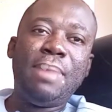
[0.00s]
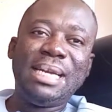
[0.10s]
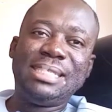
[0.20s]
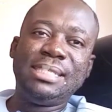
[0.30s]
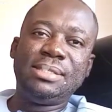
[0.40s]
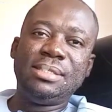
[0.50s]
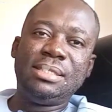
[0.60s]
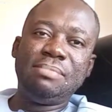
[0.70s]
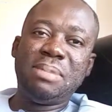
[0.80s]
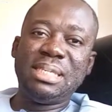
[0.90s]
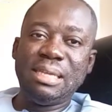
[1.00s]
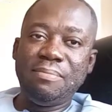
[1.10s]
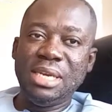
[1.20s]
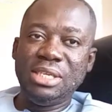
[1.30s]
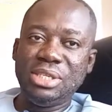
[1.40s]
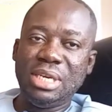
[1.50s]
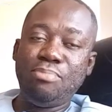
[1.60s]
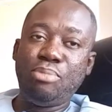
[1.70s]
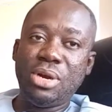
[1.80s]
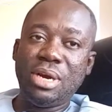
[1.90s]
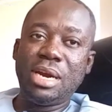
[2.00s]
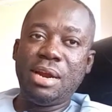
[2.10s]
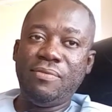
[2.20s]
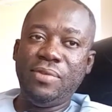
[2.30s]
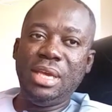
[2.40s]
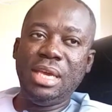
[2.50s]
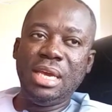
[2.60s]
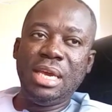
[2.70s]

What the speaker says: battled masturbation and pornography